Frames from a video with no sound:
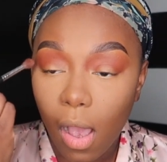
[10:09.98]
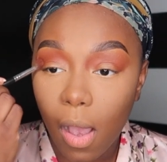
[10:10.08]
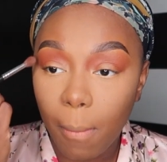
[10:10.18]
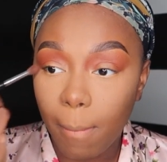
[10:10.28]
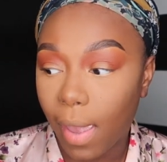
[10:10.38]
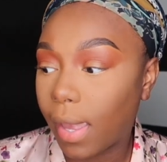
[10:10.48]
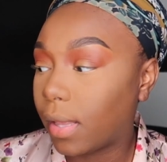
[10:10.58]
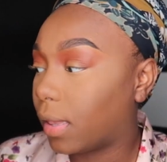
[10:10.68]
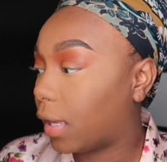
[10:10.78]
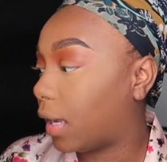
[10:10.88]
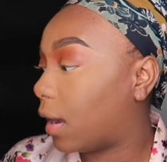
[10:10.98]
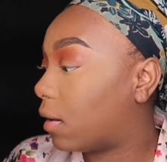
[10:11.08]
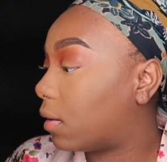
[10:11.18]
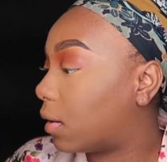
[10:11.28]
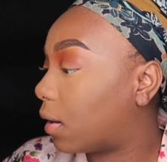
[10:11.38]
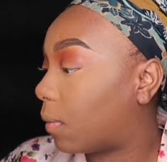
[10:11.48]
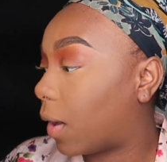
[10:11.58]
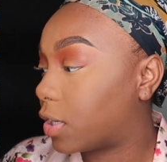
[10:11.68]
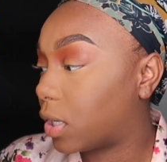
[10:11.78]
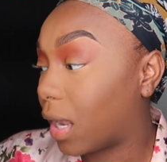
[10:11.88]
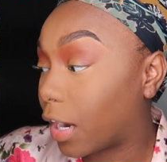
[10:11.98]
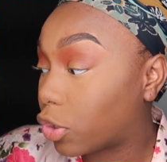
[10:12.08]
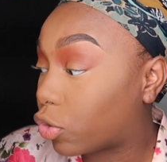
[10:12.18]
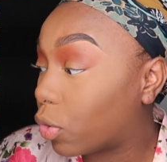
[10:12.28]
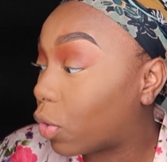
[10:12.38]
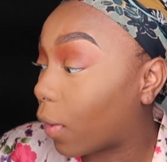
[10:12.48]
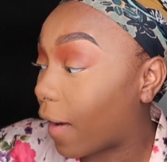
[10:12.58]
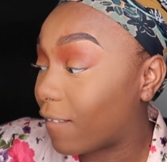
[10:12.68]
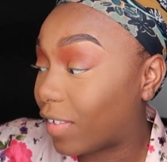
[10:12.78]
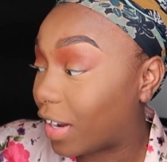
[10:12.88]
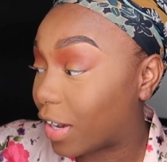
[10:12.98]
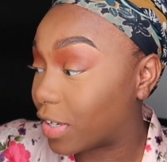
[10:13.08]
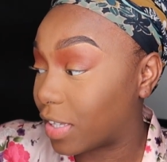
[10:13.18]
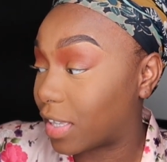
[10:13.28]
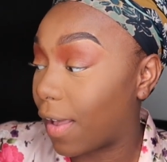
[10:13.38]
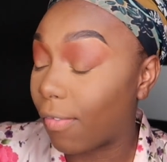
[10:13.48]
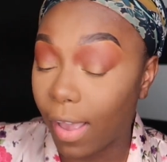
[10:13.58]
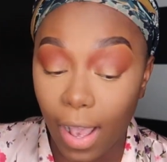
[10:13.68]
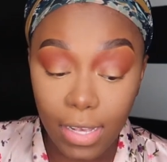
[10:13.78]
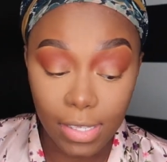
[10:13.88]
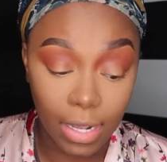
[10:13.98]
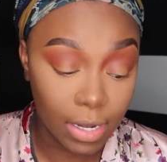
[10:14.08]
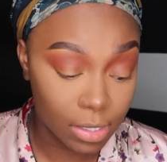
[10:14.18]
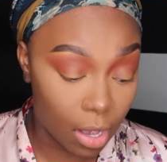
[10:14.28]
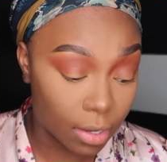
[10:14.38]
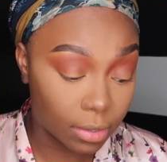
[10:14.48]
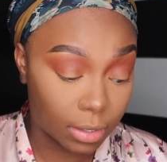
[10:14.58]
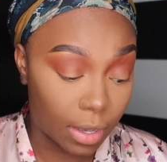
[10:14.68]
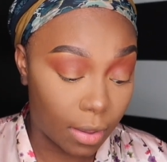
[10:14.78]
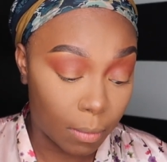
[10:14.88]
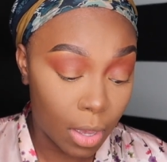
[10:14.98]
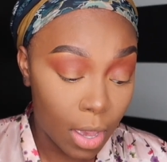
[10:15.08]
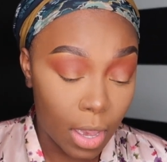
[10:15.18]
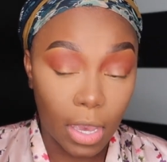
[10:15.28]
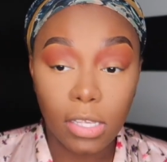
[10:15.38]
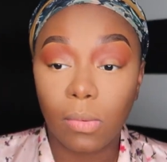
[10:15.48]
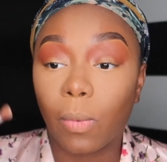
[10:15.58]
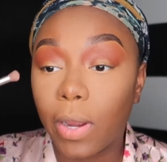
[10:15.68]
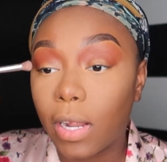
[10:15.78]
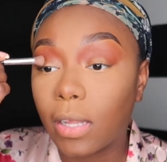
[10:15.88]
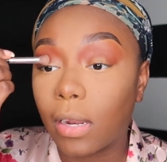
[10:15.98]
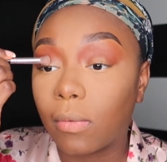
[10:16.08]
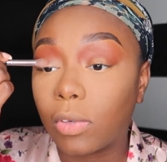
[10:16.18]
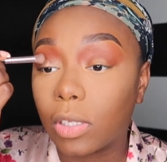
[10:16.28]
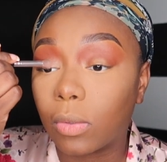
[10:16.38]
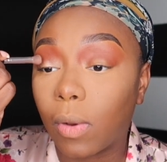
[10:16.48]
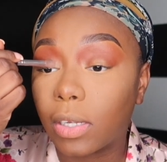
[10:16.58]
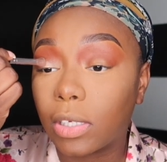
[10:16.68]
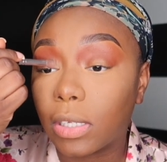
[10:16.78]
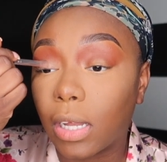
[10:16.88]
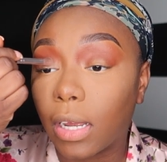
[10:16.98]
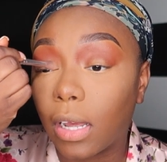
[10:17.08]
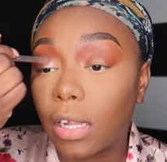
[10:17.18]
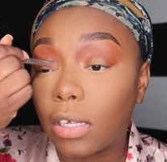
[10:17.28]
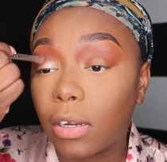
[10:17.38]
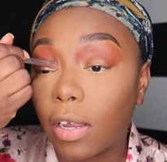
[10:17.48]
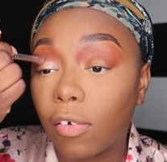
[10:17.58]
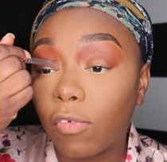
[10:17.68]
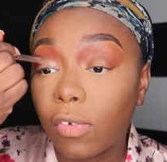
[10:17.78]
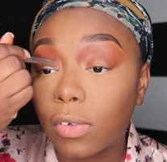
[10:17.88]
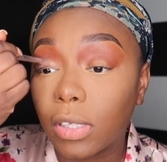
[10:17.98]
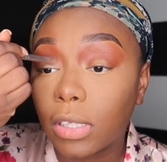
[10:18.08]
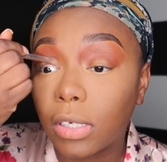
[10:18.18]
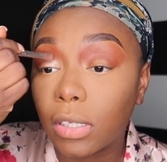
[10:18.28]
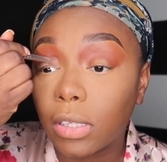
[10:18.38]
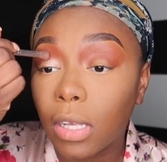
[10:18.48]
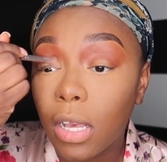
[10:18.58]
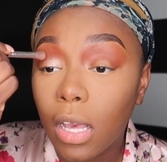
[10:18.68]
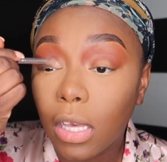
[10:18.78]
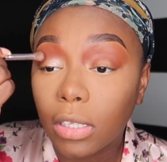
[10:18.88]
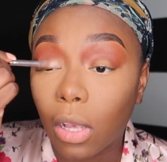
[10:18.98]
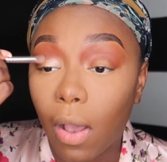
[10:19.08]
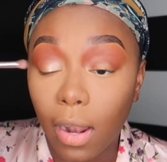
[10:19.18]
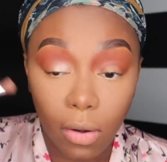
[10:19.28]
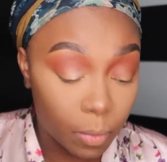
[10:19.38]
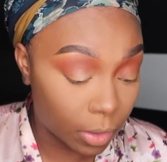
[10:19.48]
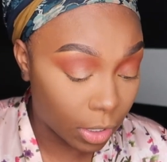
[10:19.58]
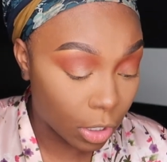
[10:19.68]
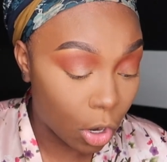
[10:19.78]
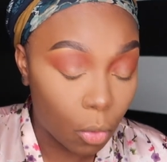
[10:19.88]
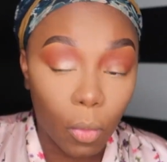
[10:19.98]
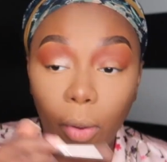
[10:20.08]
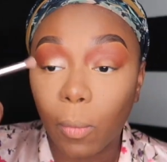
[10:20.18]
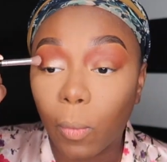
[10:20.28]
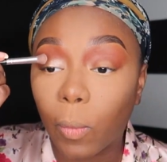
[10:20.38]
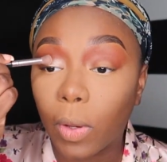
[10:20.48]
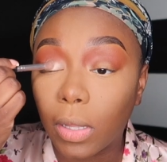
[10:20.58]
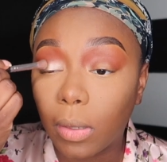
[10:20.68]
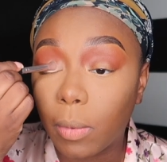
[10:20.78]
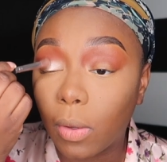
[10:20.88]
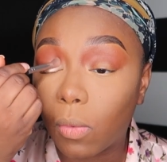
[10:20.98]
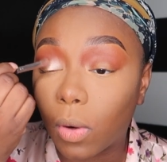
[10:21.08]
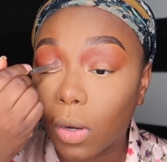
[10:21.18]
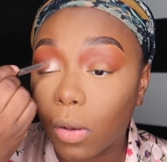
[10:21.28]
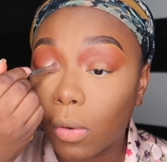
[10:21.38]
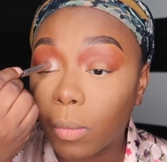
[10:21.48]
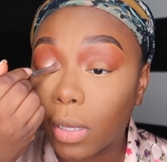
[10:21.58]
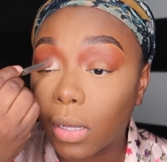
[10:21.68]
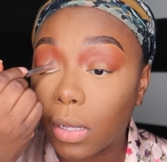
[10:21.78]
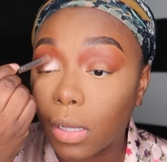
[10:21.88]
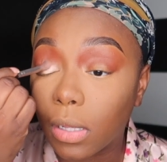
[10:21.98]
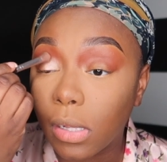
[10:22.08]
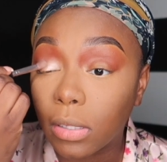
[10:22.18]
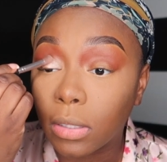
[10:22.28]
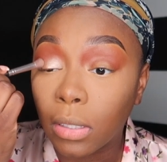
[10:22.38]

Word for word: i'm mainly um, watching like true crime videos and stuff like i say this all the time it's rare that i'm just watching like other influencers so i don't really know what really be going on because